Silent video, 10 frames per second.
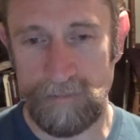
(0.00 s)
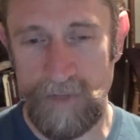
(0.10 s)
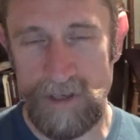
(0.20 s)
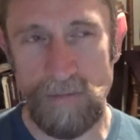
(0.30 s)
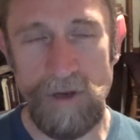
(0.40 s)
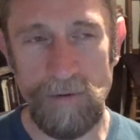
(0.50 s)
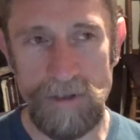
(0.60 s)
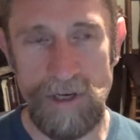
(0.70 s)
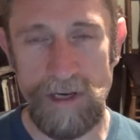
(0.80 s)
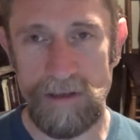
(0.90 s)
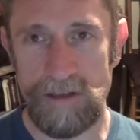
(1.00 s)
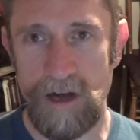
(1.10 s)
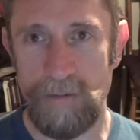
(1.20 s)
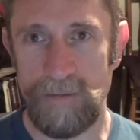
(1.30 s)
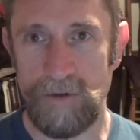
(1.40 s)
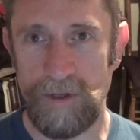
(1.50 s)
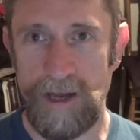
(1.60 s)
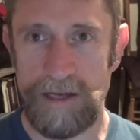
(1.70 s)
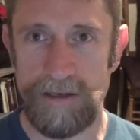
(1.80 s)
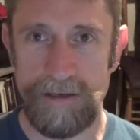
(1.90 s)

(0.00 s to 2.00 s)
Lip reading: Some people say stop doing the exit